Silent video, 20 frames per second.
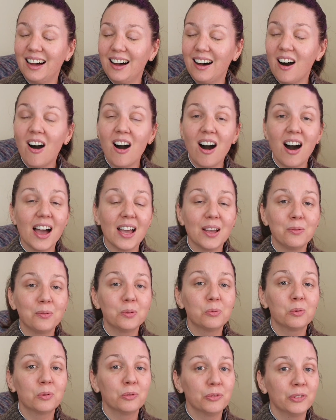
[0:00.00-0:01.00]
I will
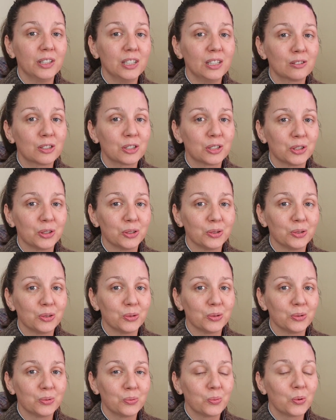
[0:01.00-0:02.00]
reveal to
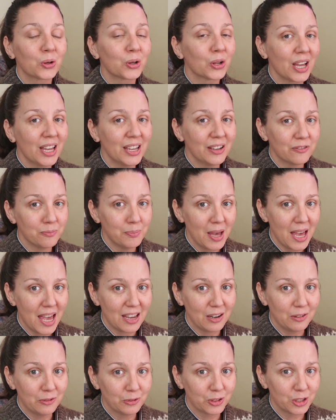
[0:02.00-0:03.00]
you what I have
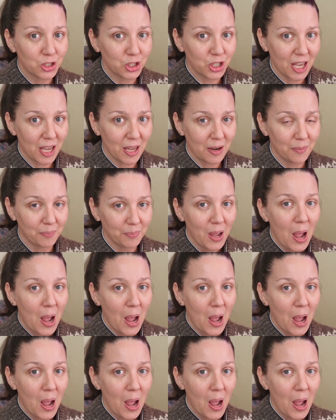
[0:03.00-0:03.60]
made for Jen,